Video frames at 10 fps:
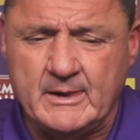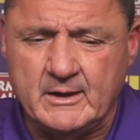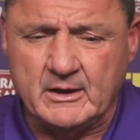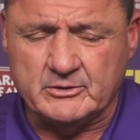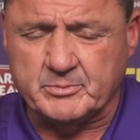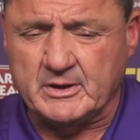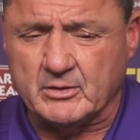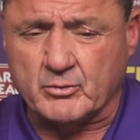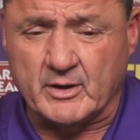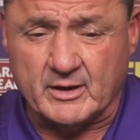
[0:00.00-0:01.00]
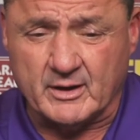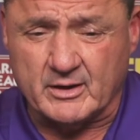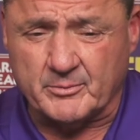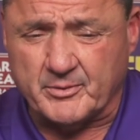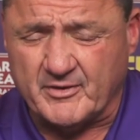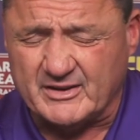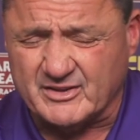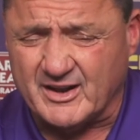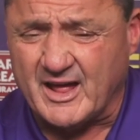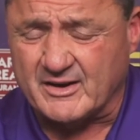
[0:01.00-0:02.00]
He's being a great leader, provides a
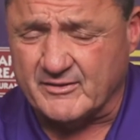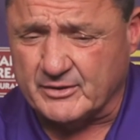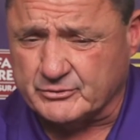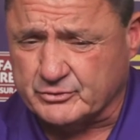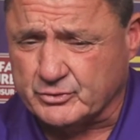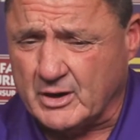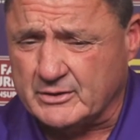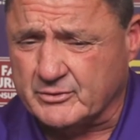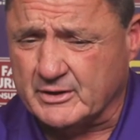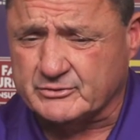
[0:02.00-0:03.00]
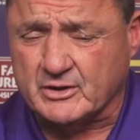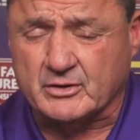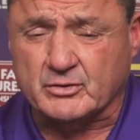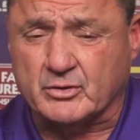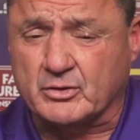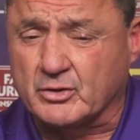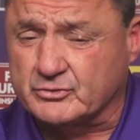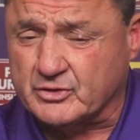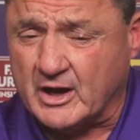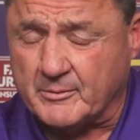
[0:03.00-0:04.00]
lot of energy. So Andre has done
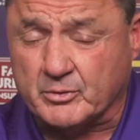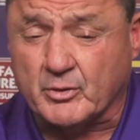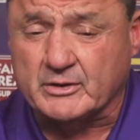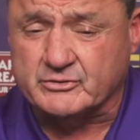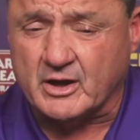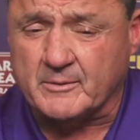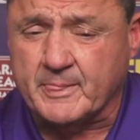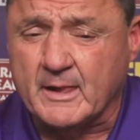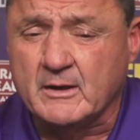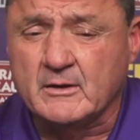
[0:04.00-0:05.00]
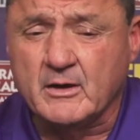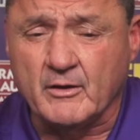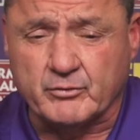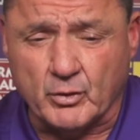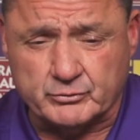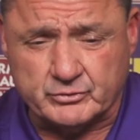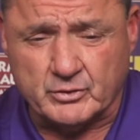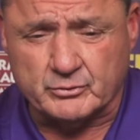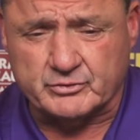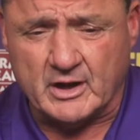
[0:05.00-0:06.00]
a great job of coaching
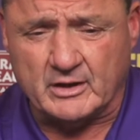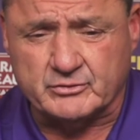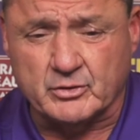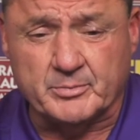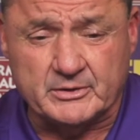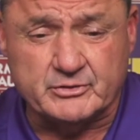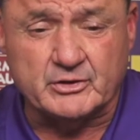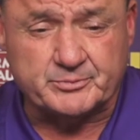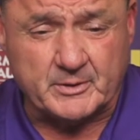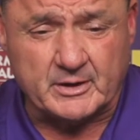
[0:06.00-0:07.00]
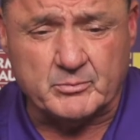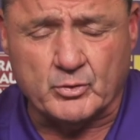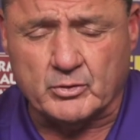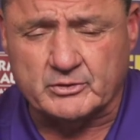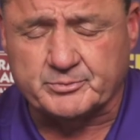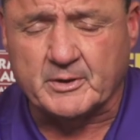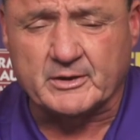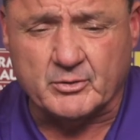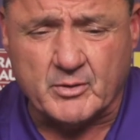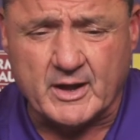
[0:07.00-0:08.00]
those guys. You know, BJ's playing more. He's playing
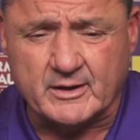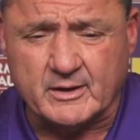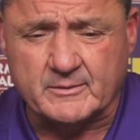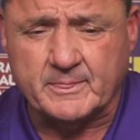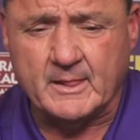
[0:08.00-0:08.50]
the right end.